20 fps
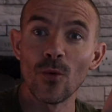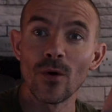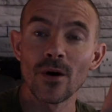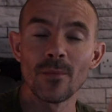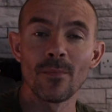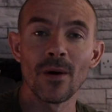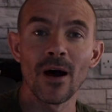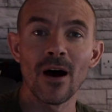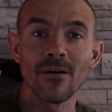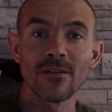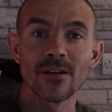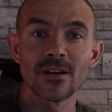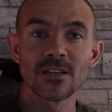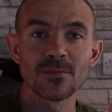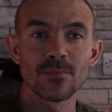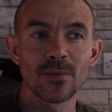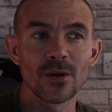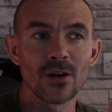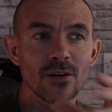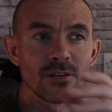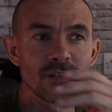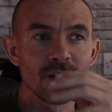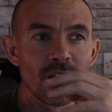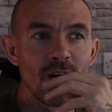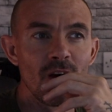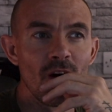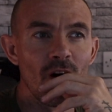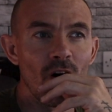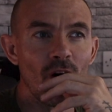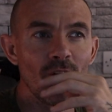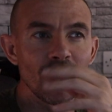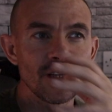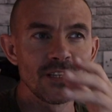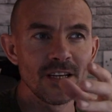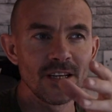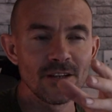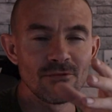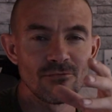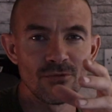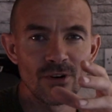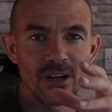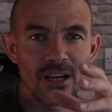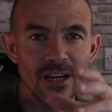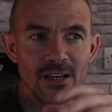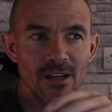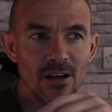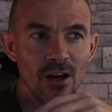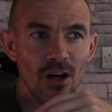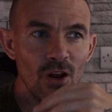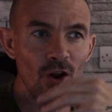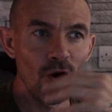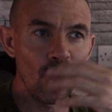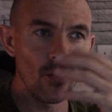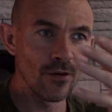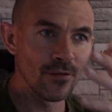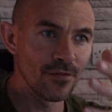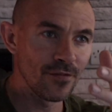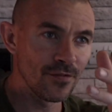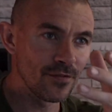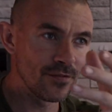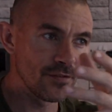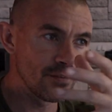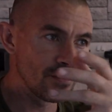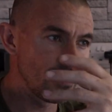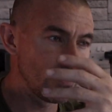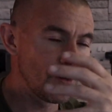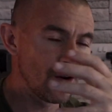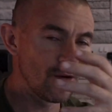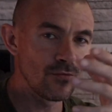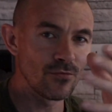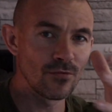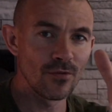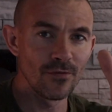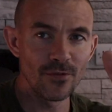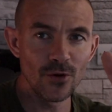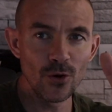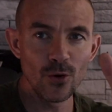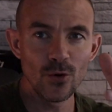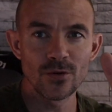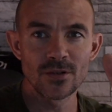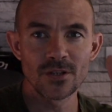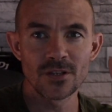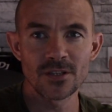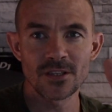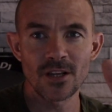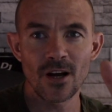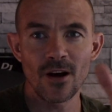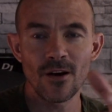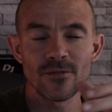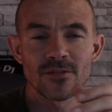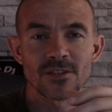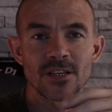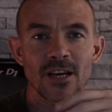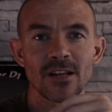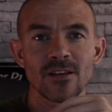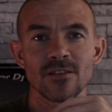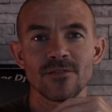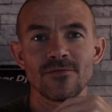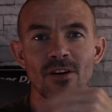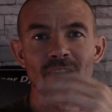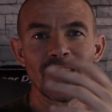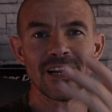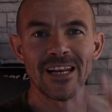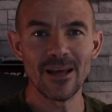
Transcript: about this because I did read a lot of you know reviews and stuff saying it's very